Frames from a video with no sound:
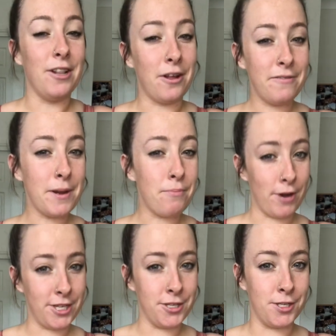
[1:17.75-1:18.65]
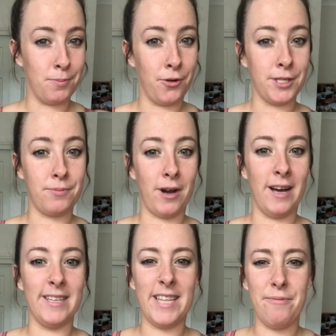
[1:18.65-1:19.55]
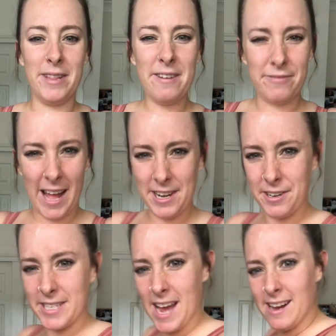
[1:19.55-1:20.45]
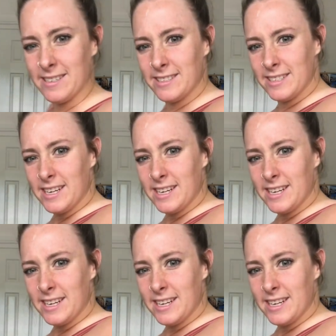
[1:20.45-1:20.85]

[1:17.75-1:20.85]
lot of compression sports bras, they really flatten you down.